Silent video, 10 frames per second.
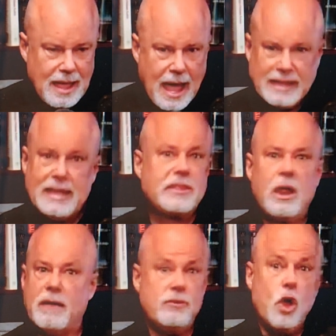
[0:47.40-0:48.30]
I get there,
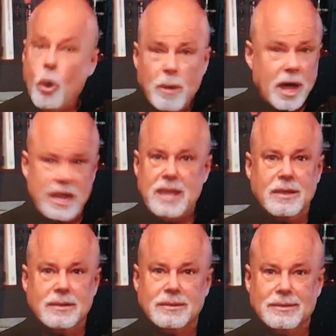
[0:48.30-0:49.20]
I have no money.
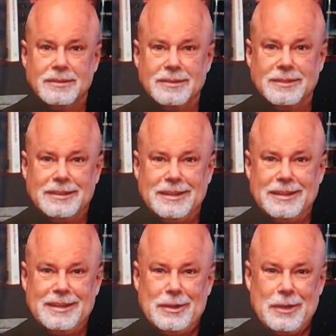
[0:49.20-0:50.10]

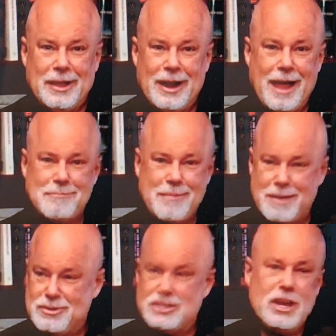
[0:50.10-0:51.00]
You know, I'm
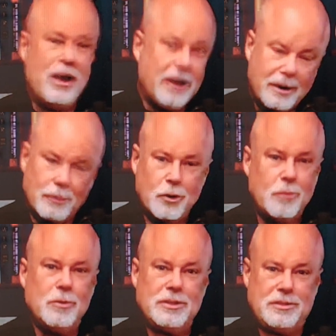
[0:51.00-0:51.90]
sharing a room
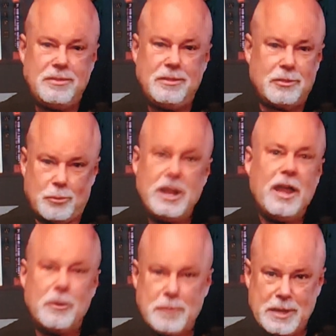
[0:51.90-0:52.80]
with 3
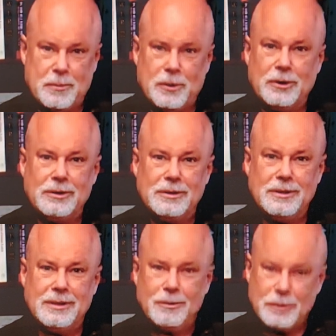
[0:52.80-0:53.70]
other people.
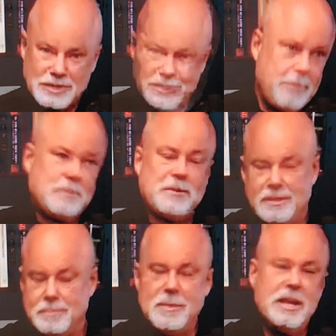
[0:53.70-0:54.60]
We taped
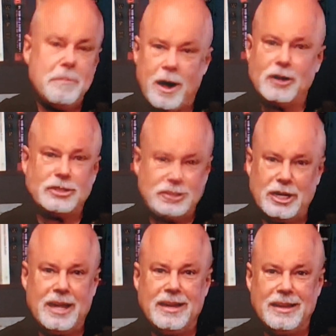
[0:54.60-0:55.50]
the mini bar
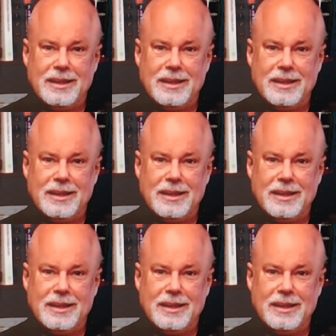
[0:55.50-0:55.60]
shut.